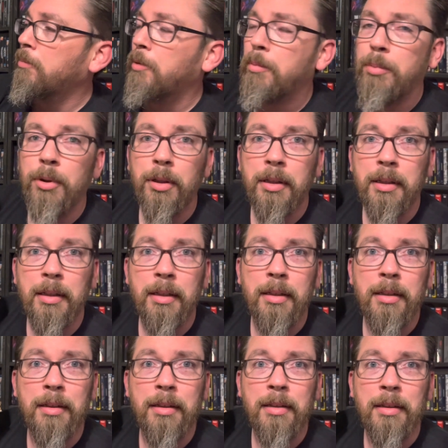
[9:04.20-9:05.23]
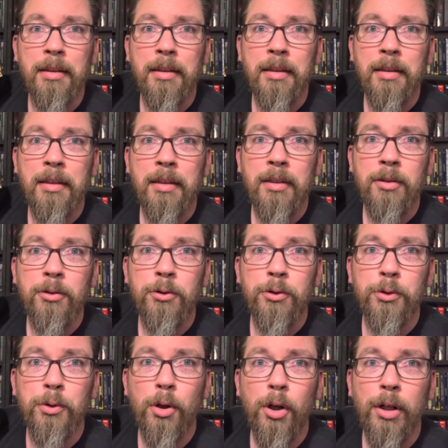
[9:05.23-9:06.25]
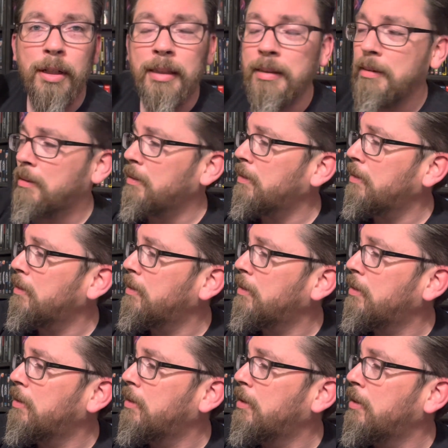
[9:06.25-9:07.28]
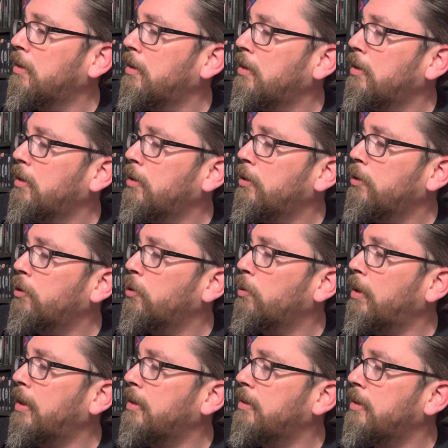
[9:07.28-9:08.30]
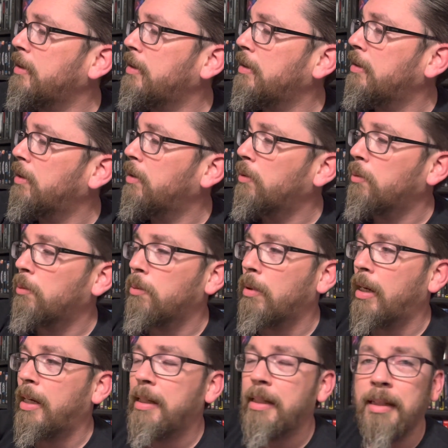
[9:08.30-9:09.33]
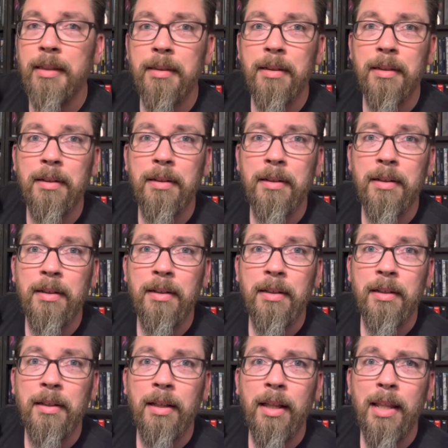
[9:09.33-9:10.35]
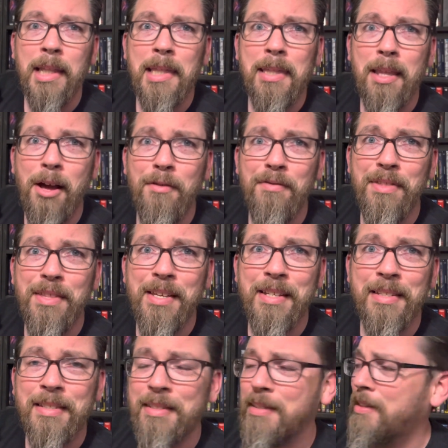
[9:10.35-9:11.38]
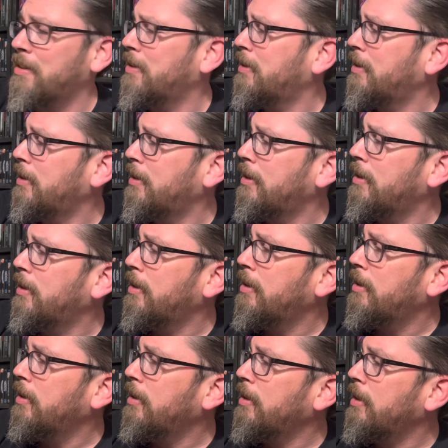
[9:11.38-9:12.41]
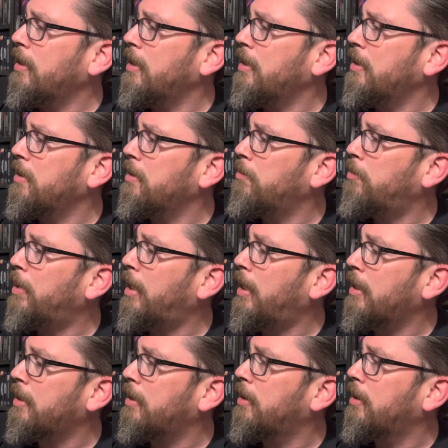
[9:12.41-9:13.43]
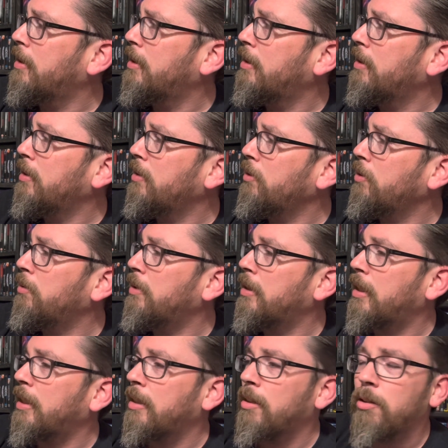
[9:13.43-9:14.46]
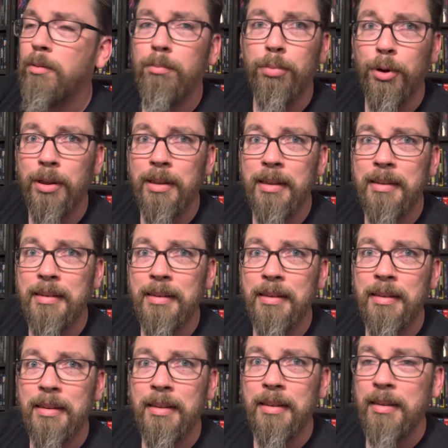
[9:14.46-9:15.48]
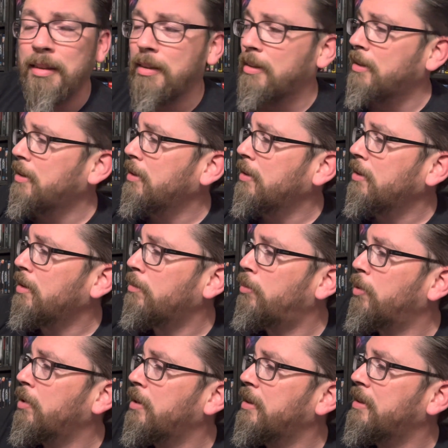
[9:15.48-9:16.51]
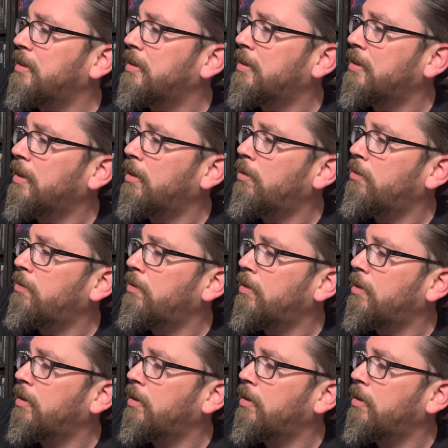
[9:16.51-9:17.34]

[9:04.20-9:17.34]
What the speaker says: the book, drawings, crazy writing. Love this. And in the back, you get a little booklet. The booklet itself,